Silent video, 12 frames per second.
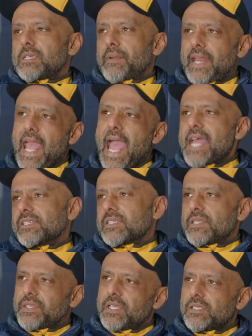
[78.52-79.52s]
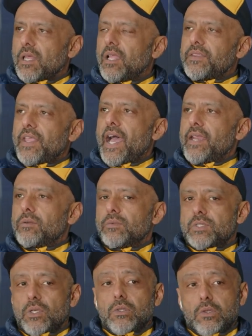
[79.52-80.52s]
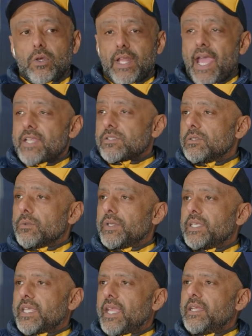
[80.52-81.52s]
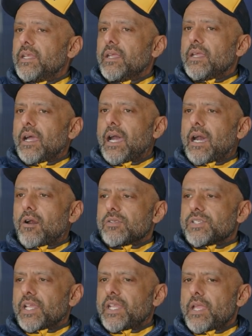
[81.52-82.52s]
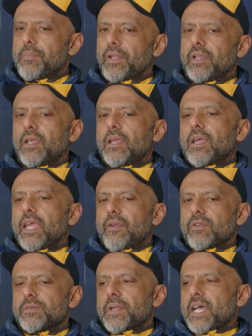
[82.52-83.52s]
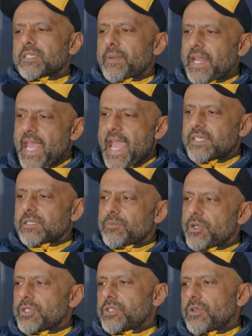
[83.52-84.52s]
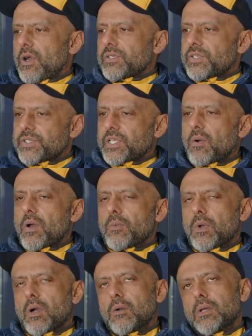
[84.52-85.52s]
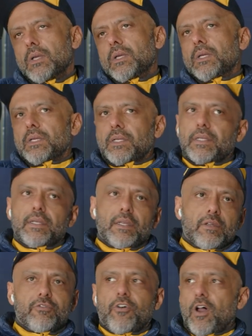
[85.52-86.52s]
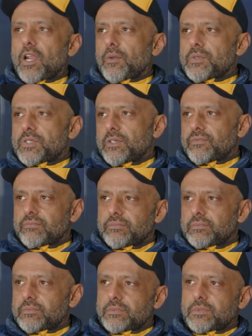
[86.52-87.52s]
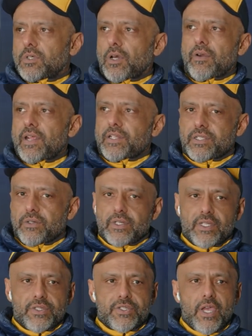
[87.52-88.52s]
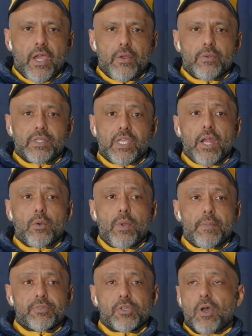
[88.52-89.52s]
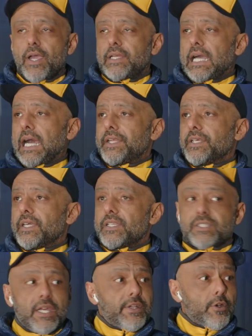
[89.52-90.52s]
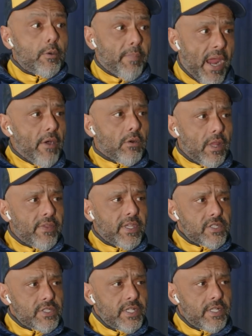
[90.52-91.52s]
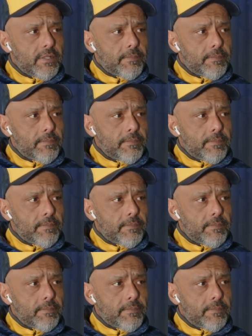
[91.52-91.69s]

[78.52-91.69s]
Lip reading: about hats and things like that, and we sold a lot of hats on the weekend, on Sunday, but everyone's been asking about hats and merchandise and so on. Well, finally we sort of got around to doing it. So you go to a website, it's under apparel, I think, isn't it?